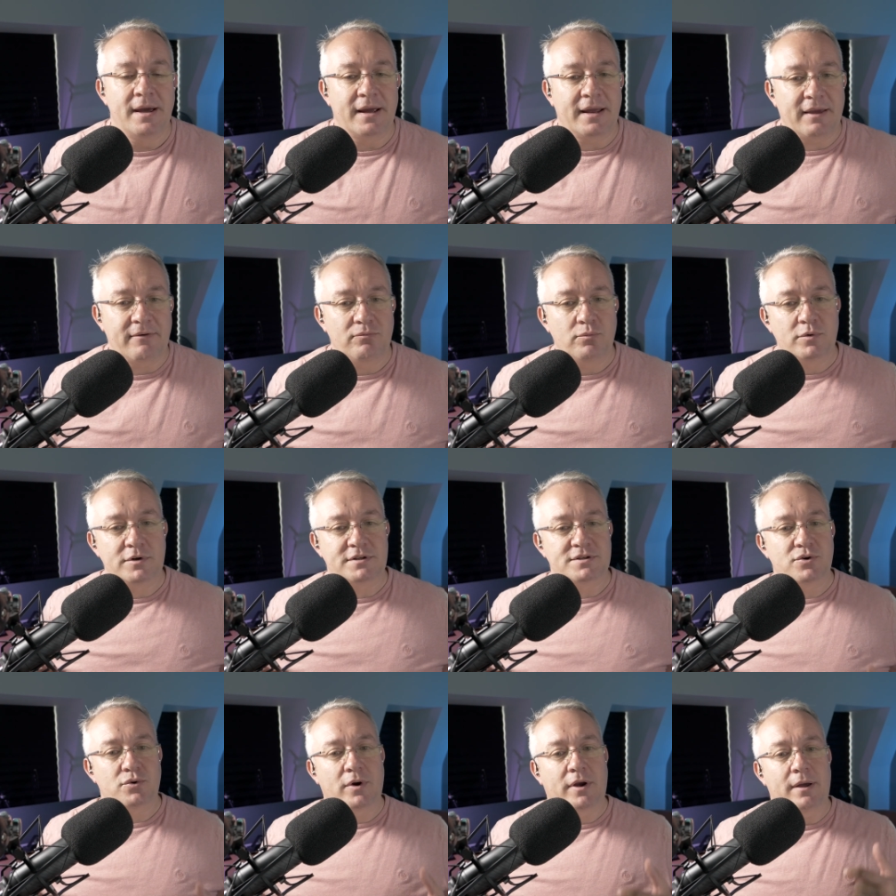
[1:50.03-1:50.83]
And given we're
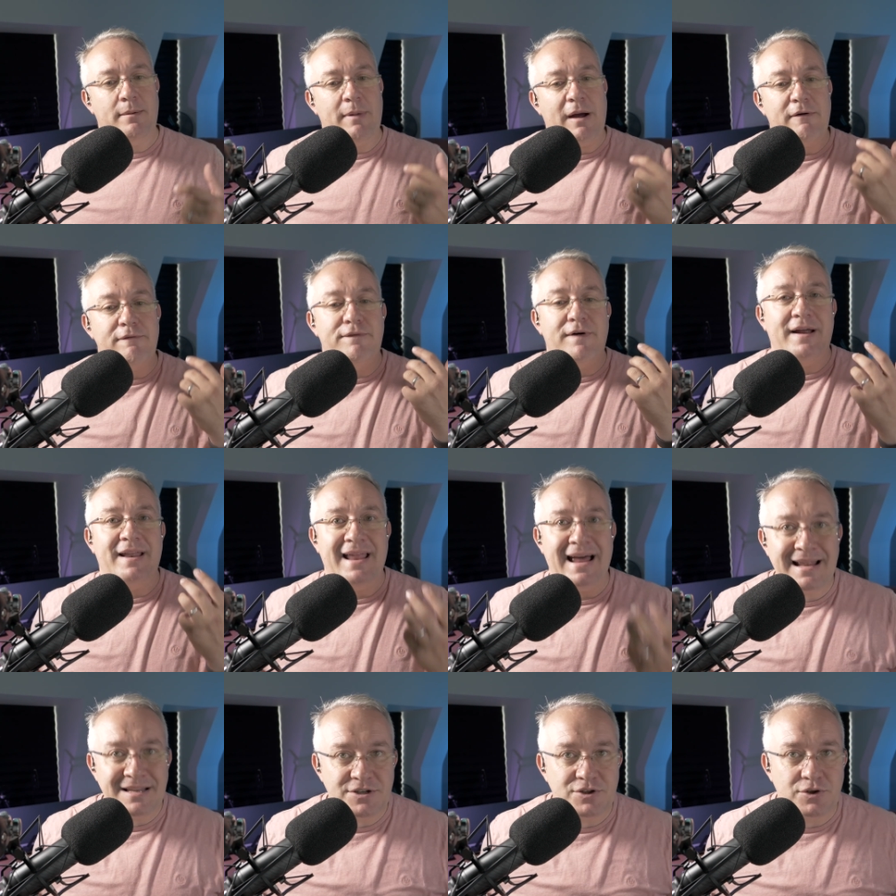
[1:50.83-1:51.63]
talking about
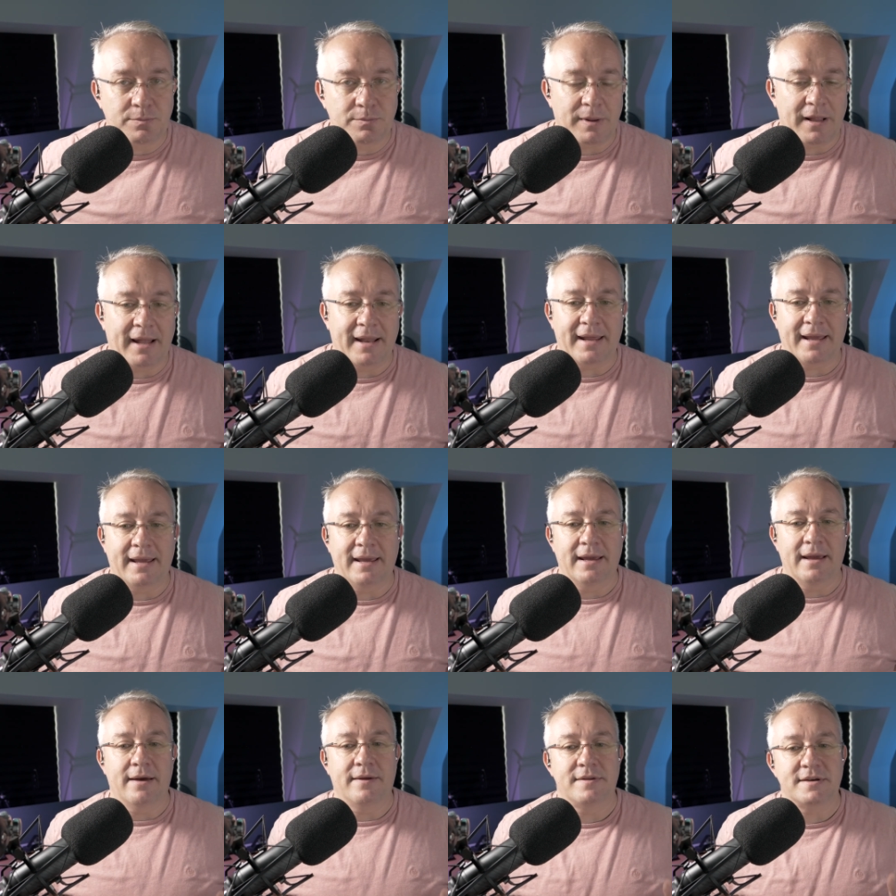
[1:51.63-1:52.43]
financial planning
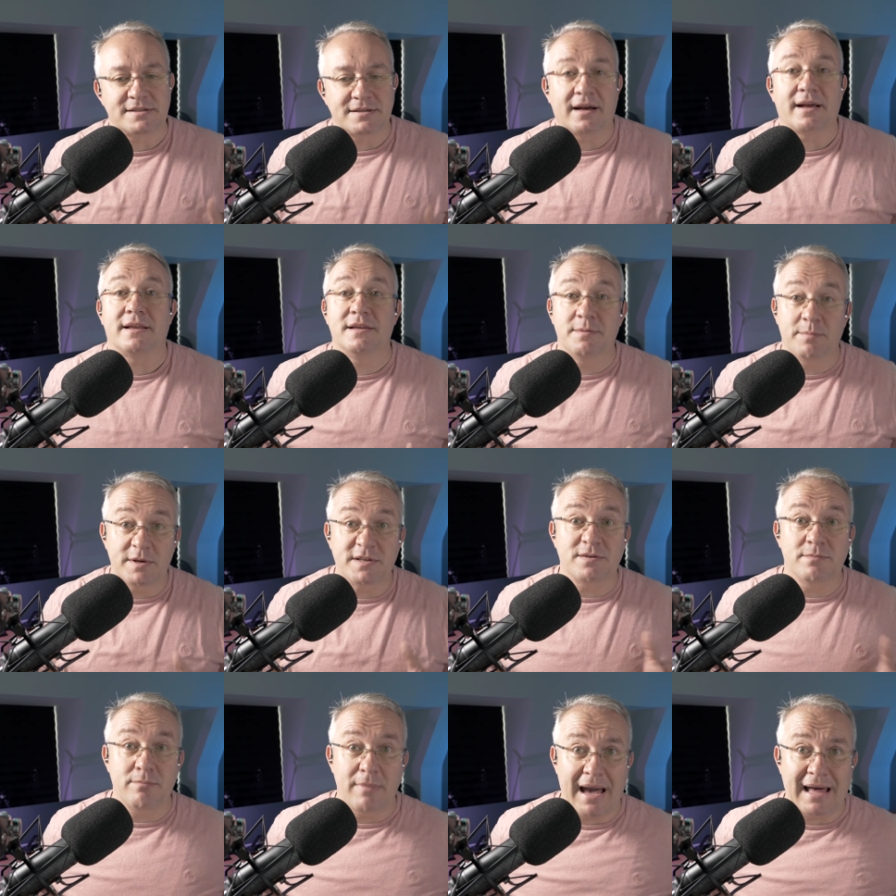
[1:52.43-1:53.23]
here, there's likely to be
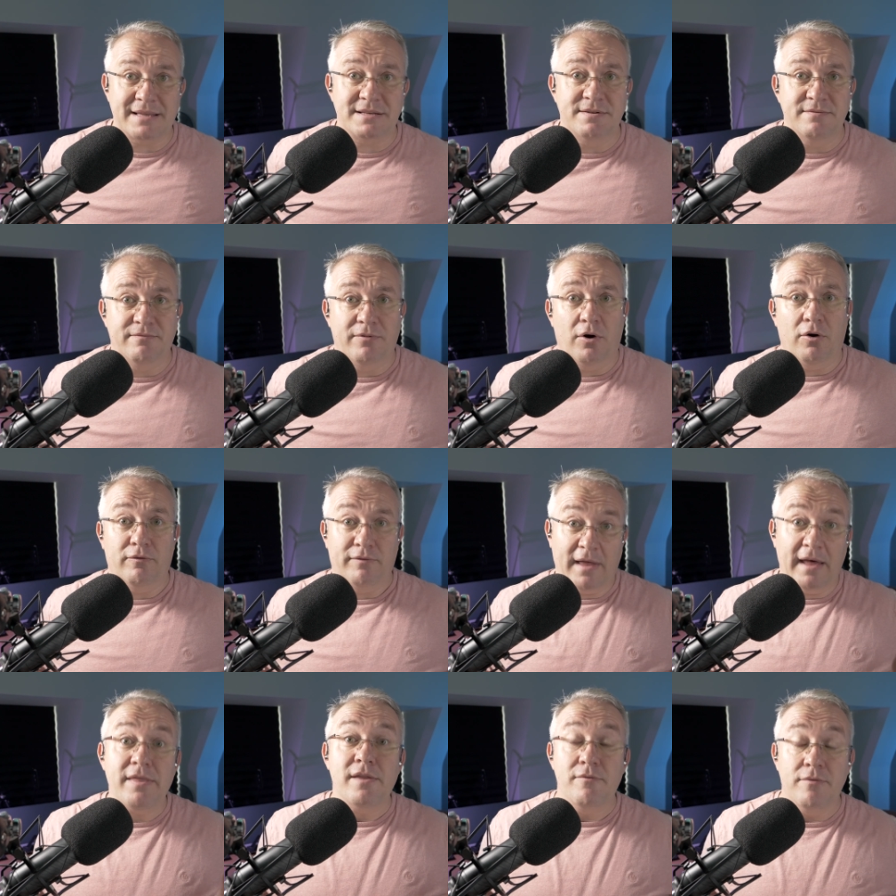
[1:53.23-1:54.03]
some maths
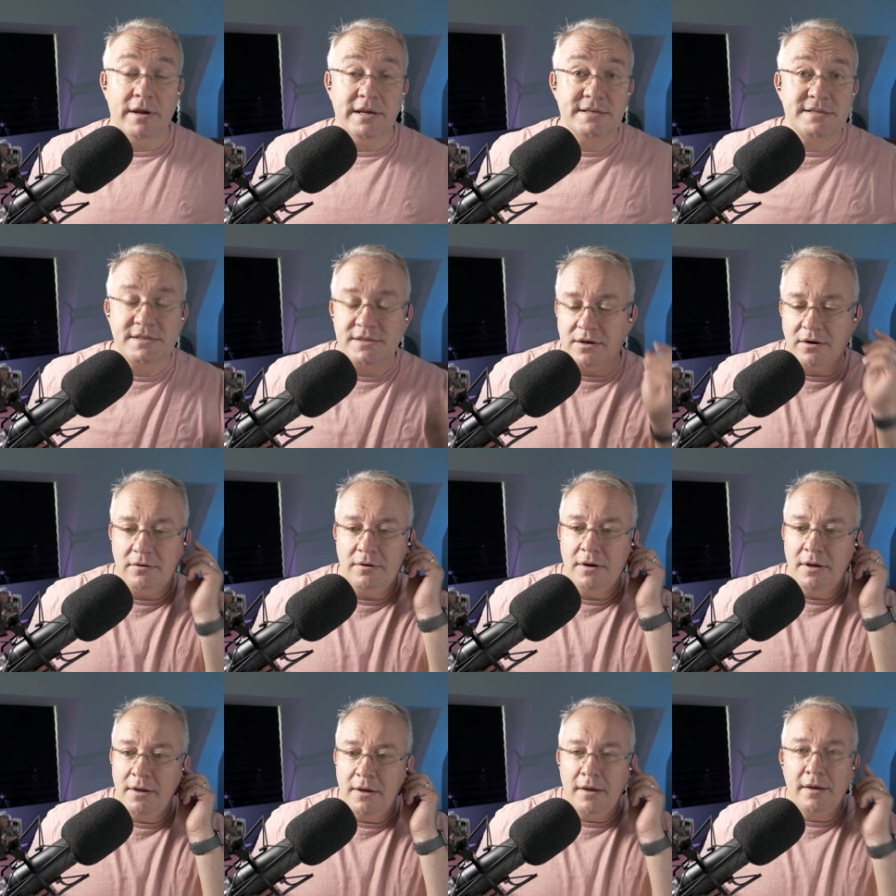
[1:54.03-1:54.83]
involved, and there is, so
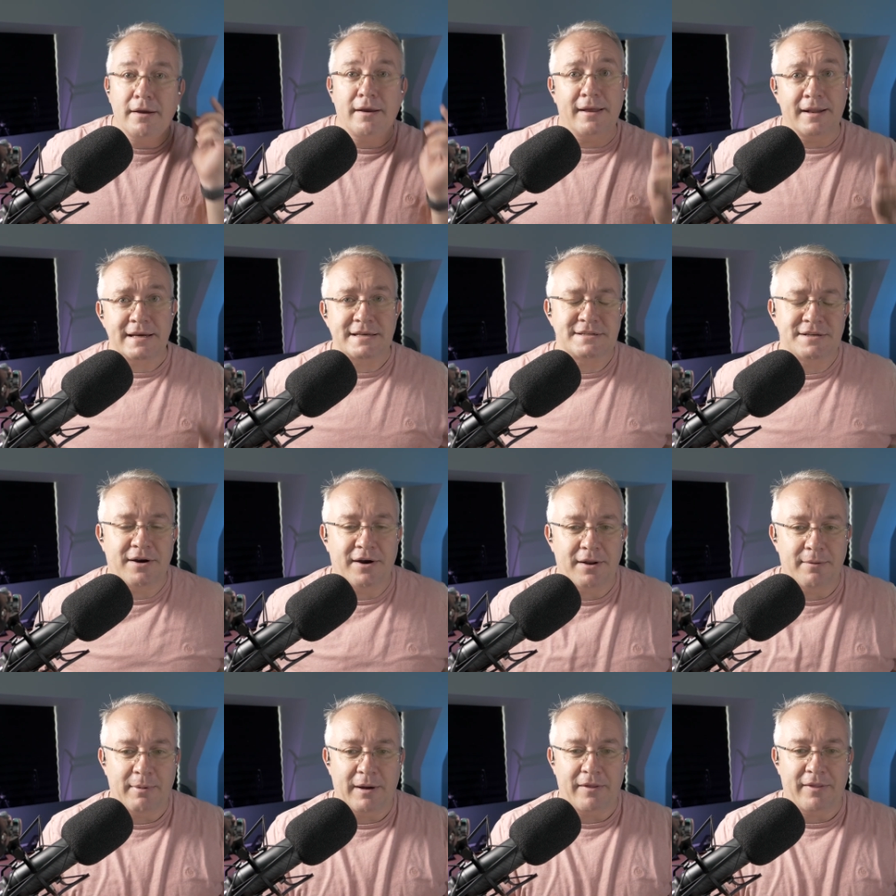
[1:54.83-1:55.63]
get
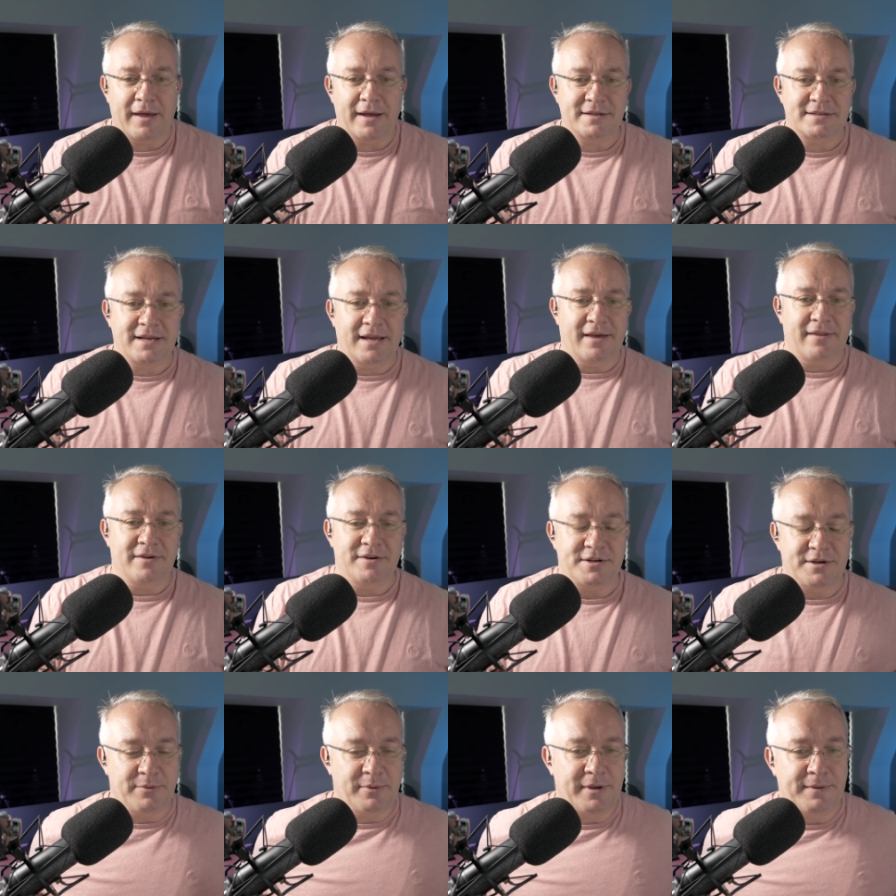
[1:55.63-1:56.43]
excited about that together,
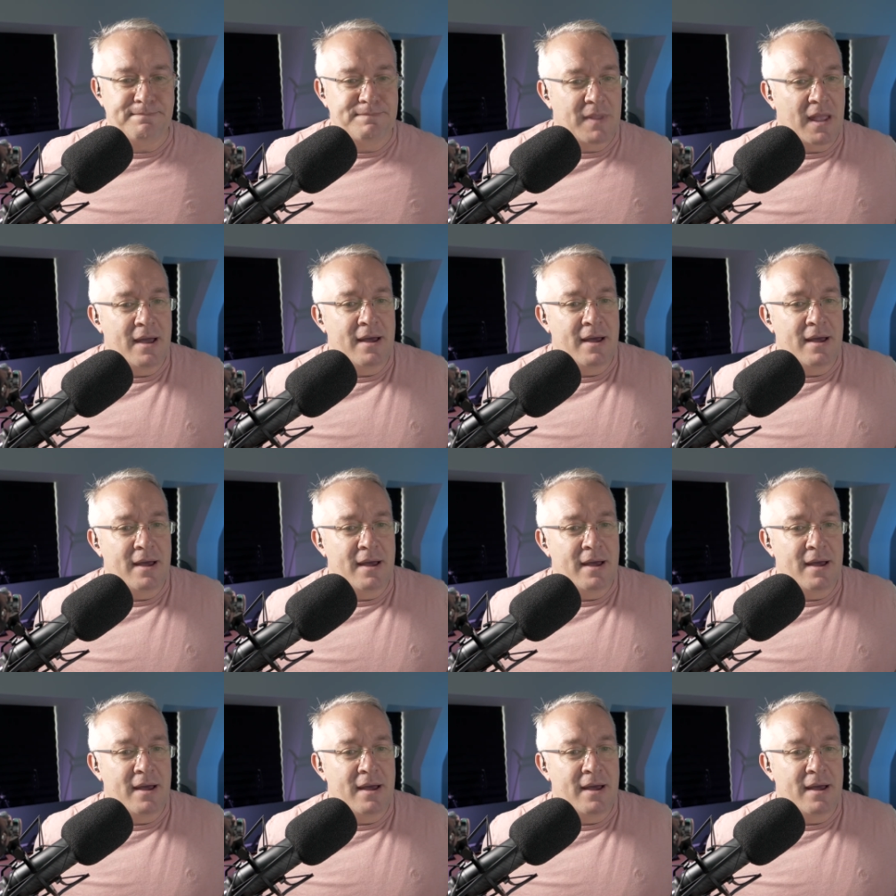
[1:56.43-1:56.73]
shall we?